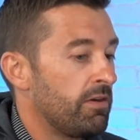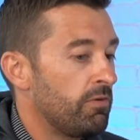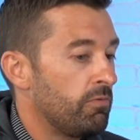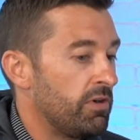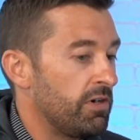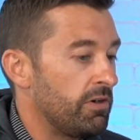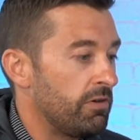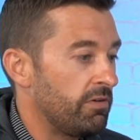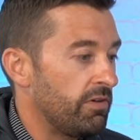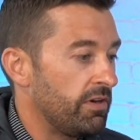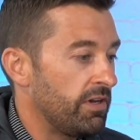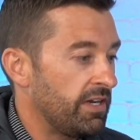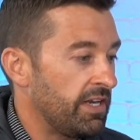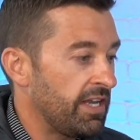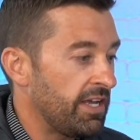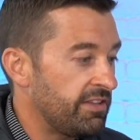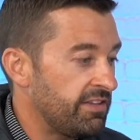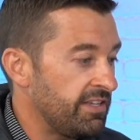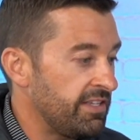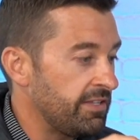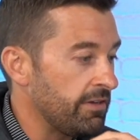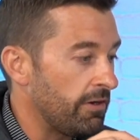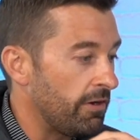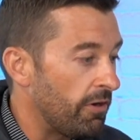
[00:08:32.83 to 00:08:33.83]
Well, now I
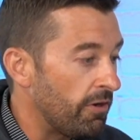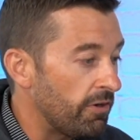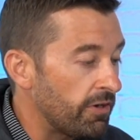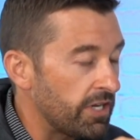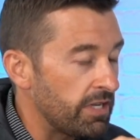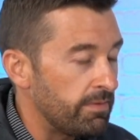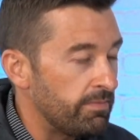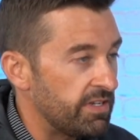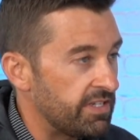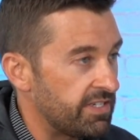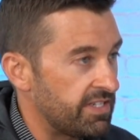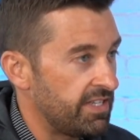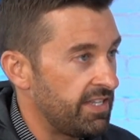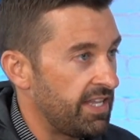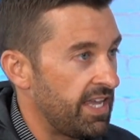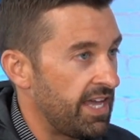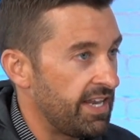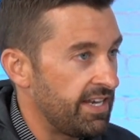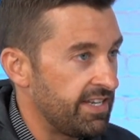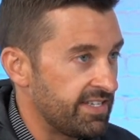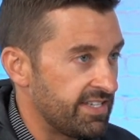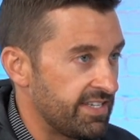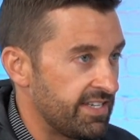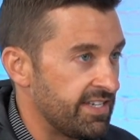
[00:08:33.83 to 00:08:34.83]
think the argument to
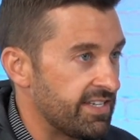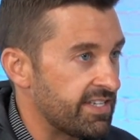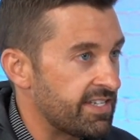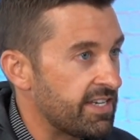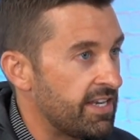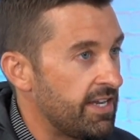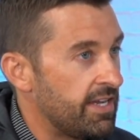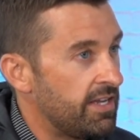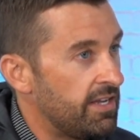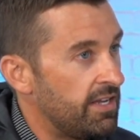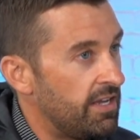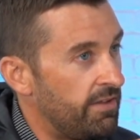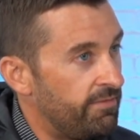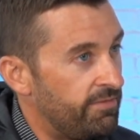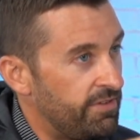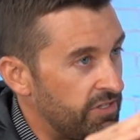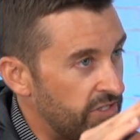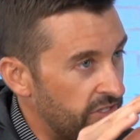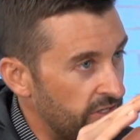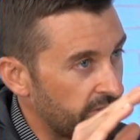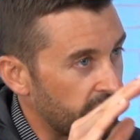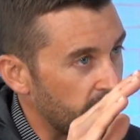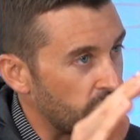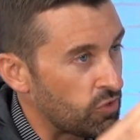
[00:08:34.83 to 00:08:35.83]
that is this: if
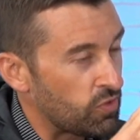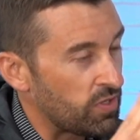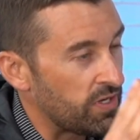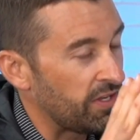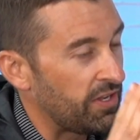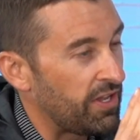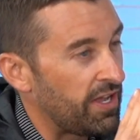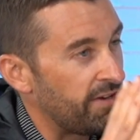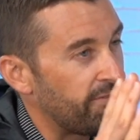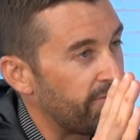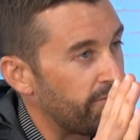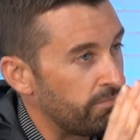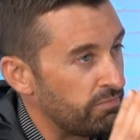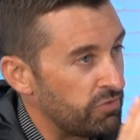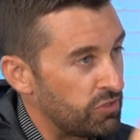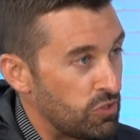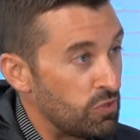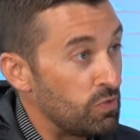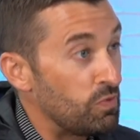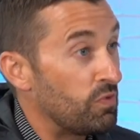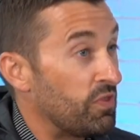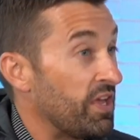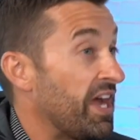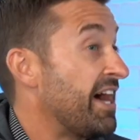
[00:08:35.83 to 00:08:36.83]
you took the trend line from
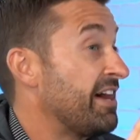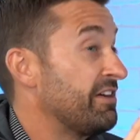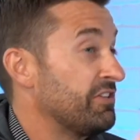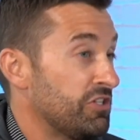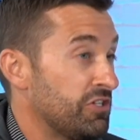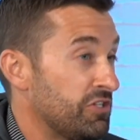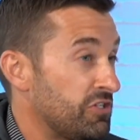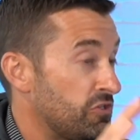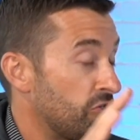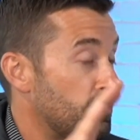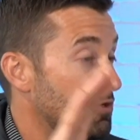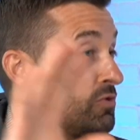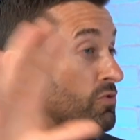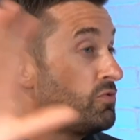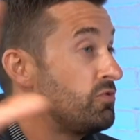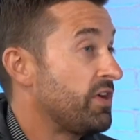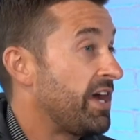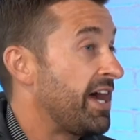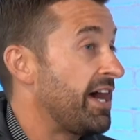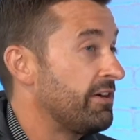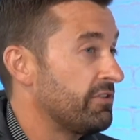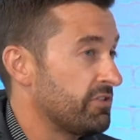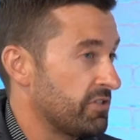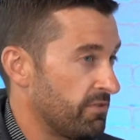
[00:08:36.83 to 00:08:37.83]

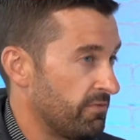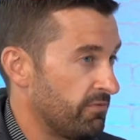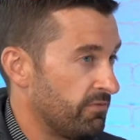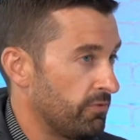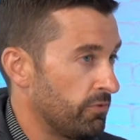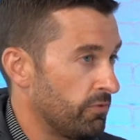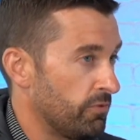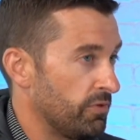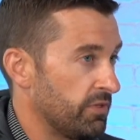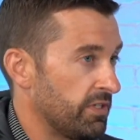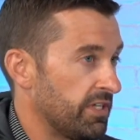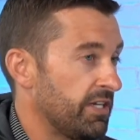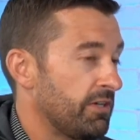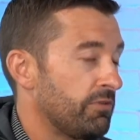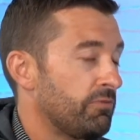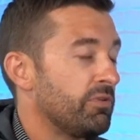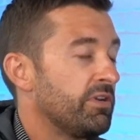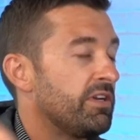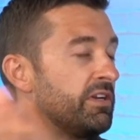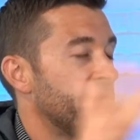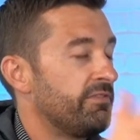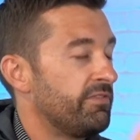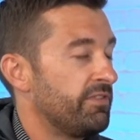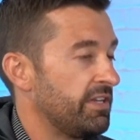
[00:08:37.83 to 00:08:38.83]
2000 forward, get
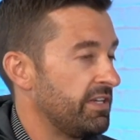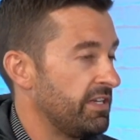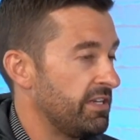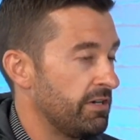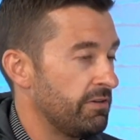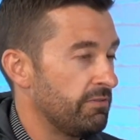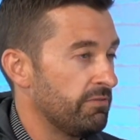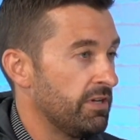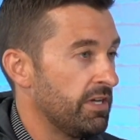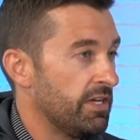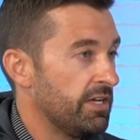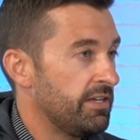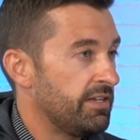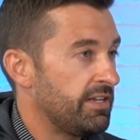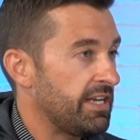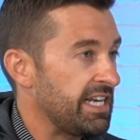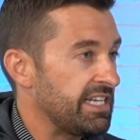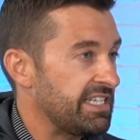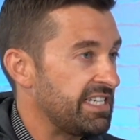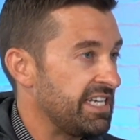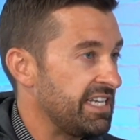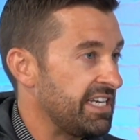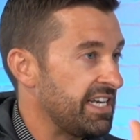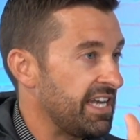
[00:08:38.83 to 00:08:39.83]
rid of the
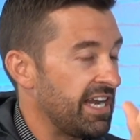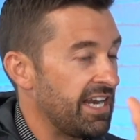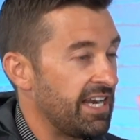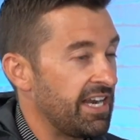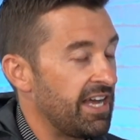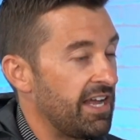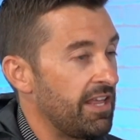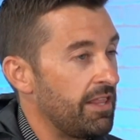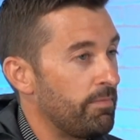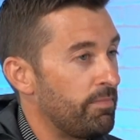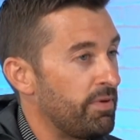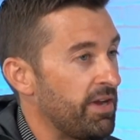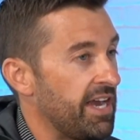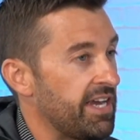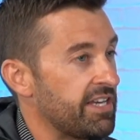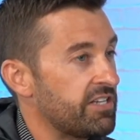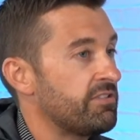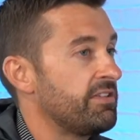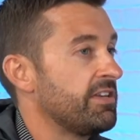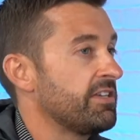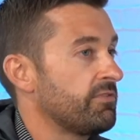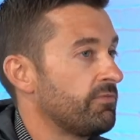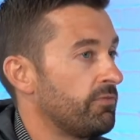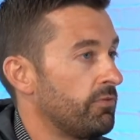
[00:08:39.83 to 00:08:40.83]
1999 in the
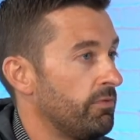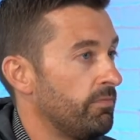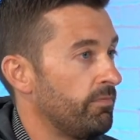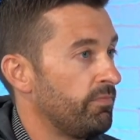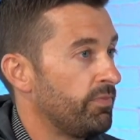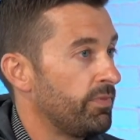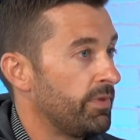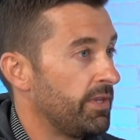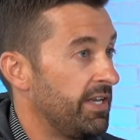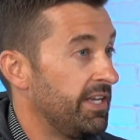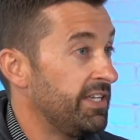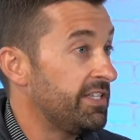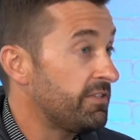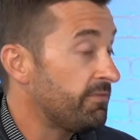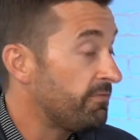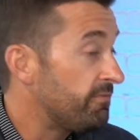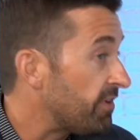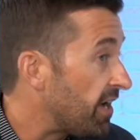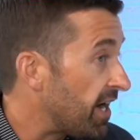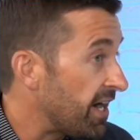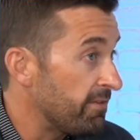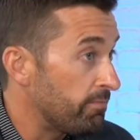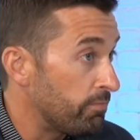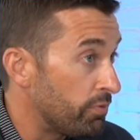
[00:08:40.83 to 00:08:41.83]
past, 2000 forward, it's
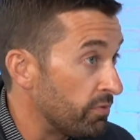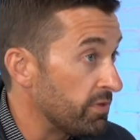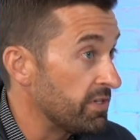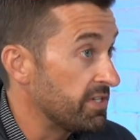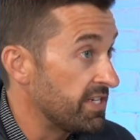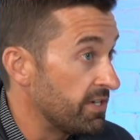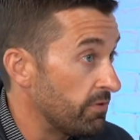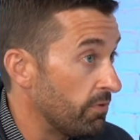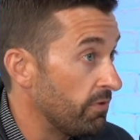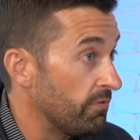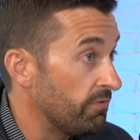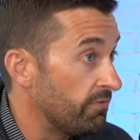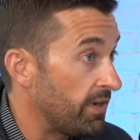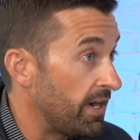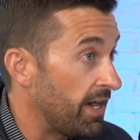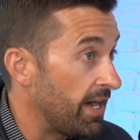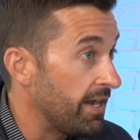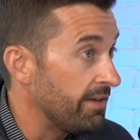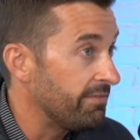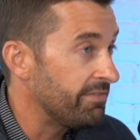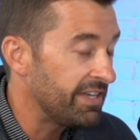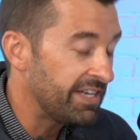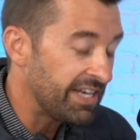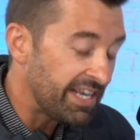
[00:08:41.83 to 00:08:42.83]

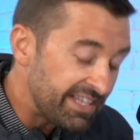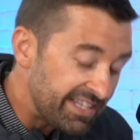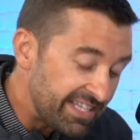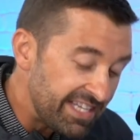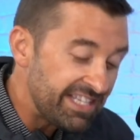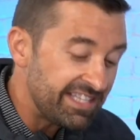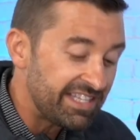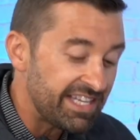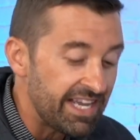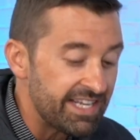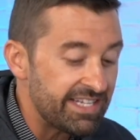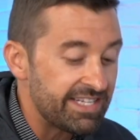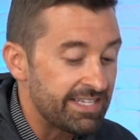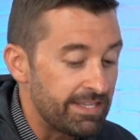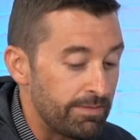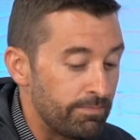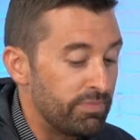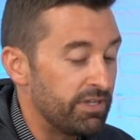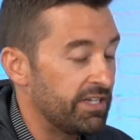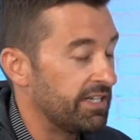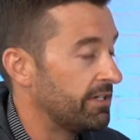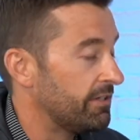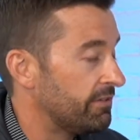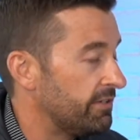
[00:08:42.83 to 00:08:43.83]
5.05. And I think that's the
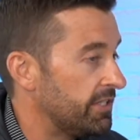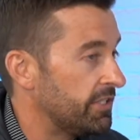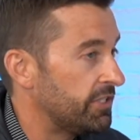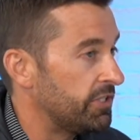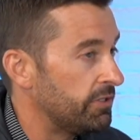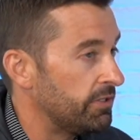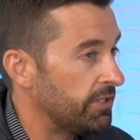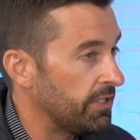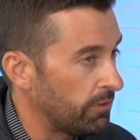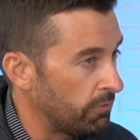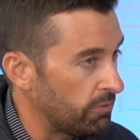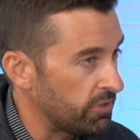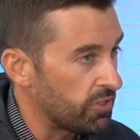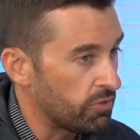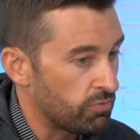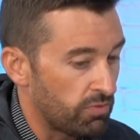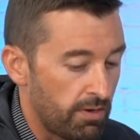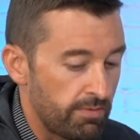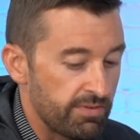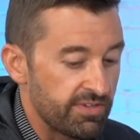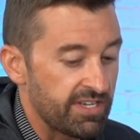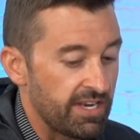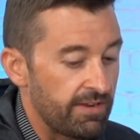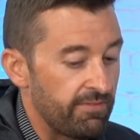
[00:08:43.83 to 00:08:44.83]
bigger issue here, which is
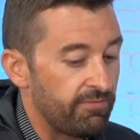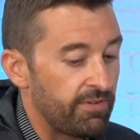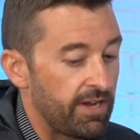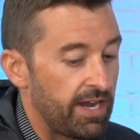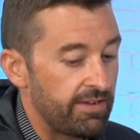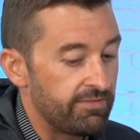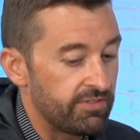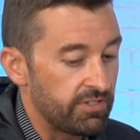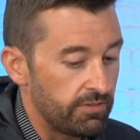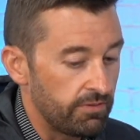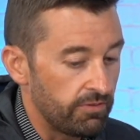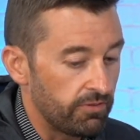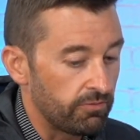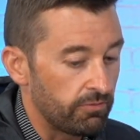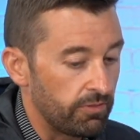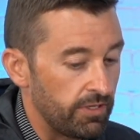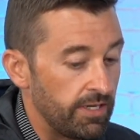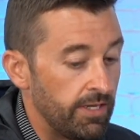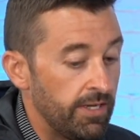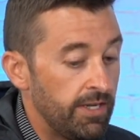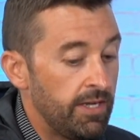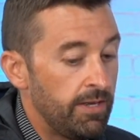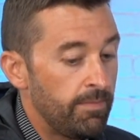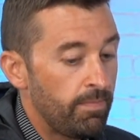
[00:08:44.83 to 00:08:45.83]
why we say 5's the new
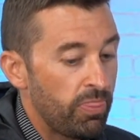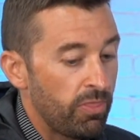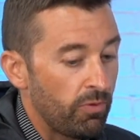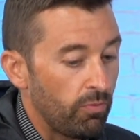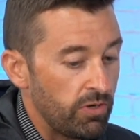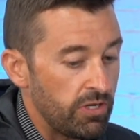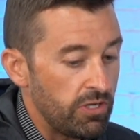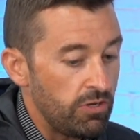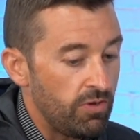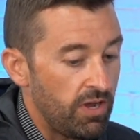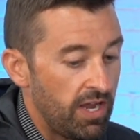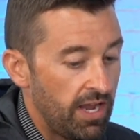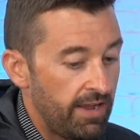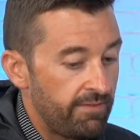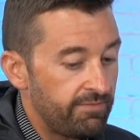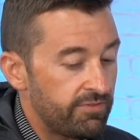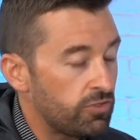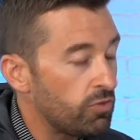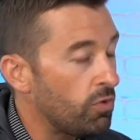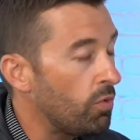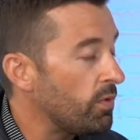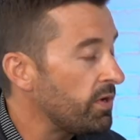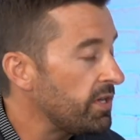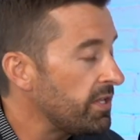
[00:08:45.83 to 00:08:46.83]
3. When you
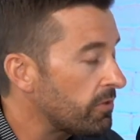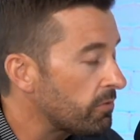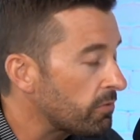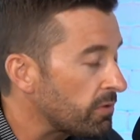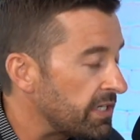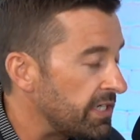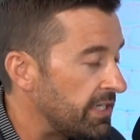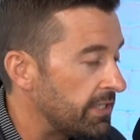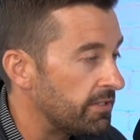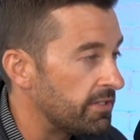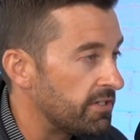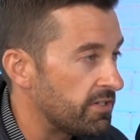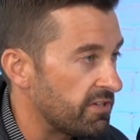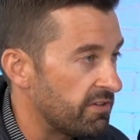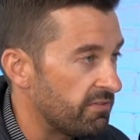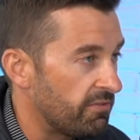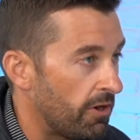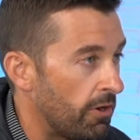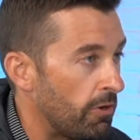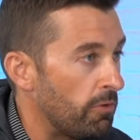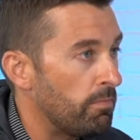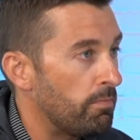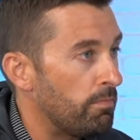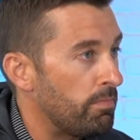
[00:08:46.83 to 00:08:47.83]
have 23 years of
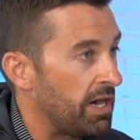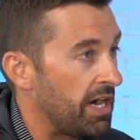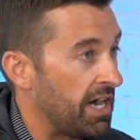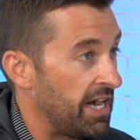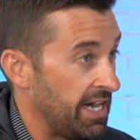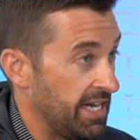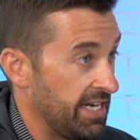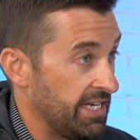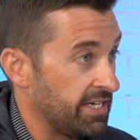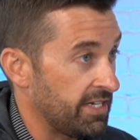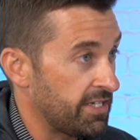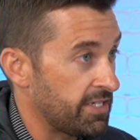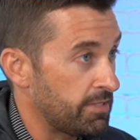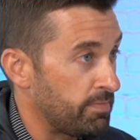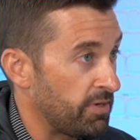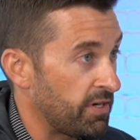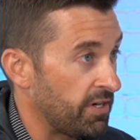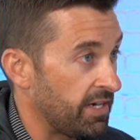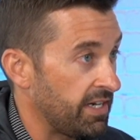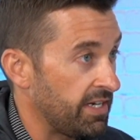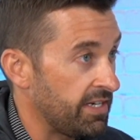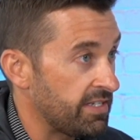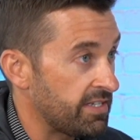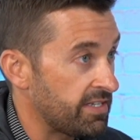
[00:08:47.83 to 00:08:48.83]
home buying
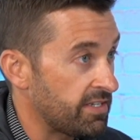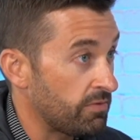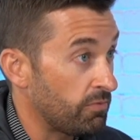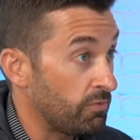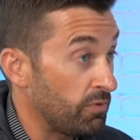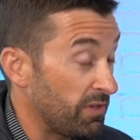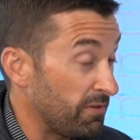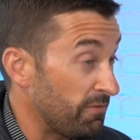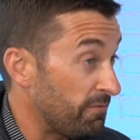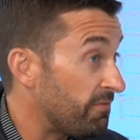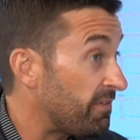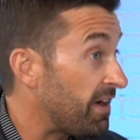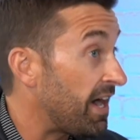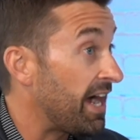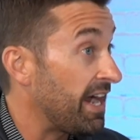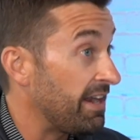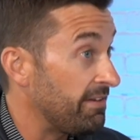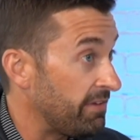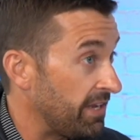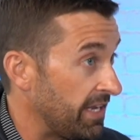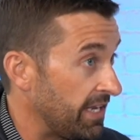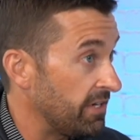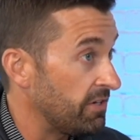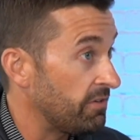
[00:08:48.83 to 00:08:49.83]
experience with a
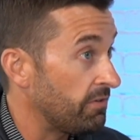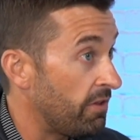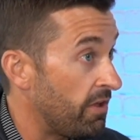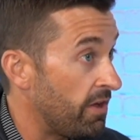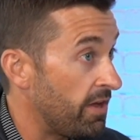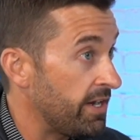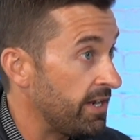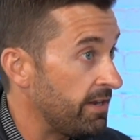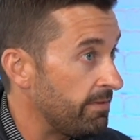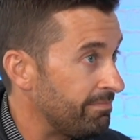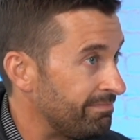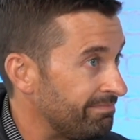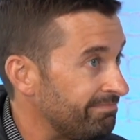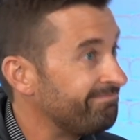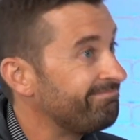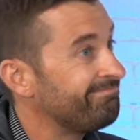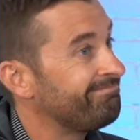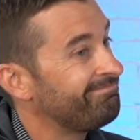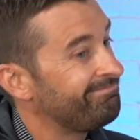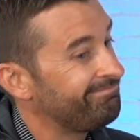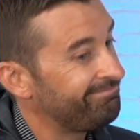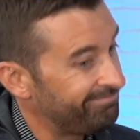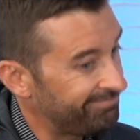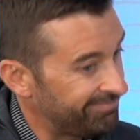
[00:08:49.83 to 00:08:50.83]
5 handle on it,
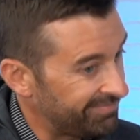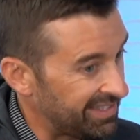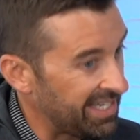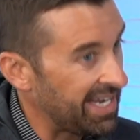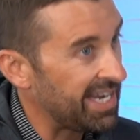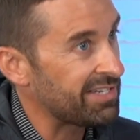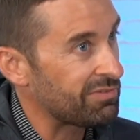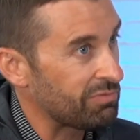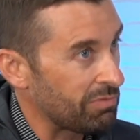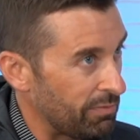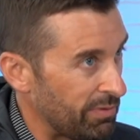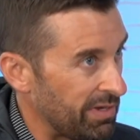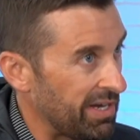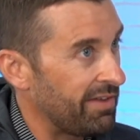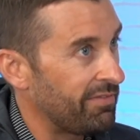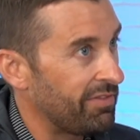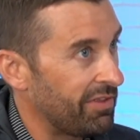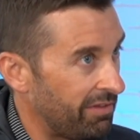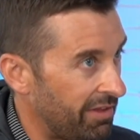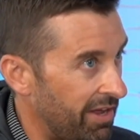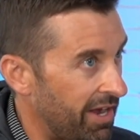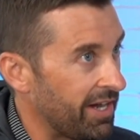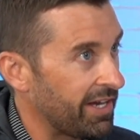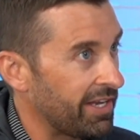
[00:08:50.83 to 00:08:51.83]
that's where we have
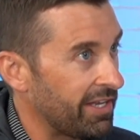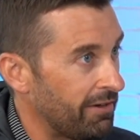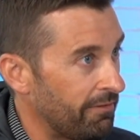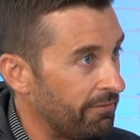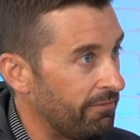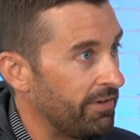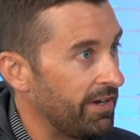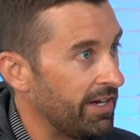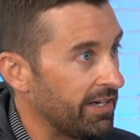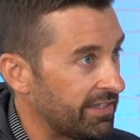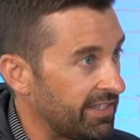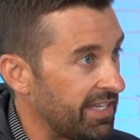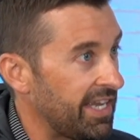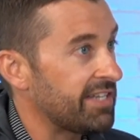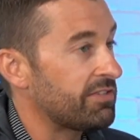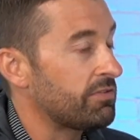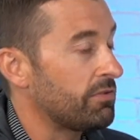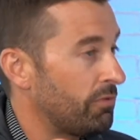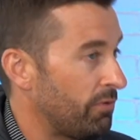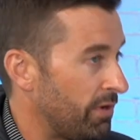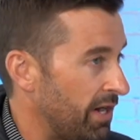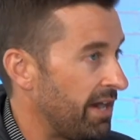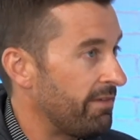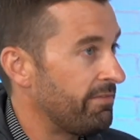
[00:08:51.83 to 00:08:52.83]
the lock-in effect.
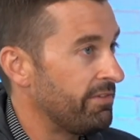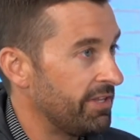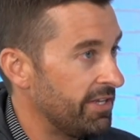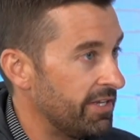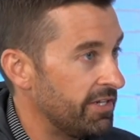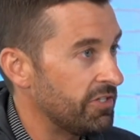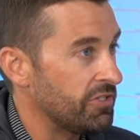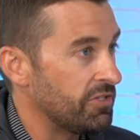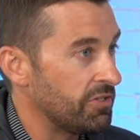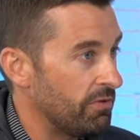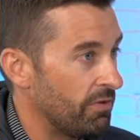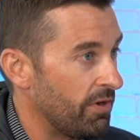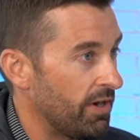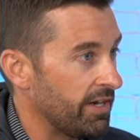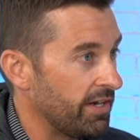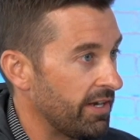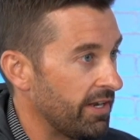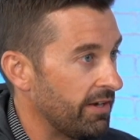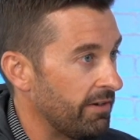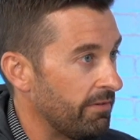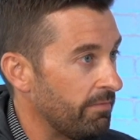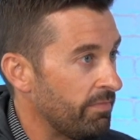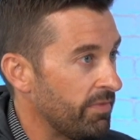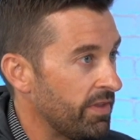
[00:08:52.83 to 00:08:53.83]
That's what we're having the issue right
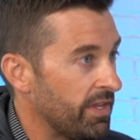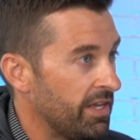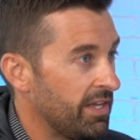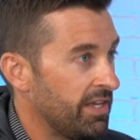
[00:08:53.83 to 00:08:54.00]
now.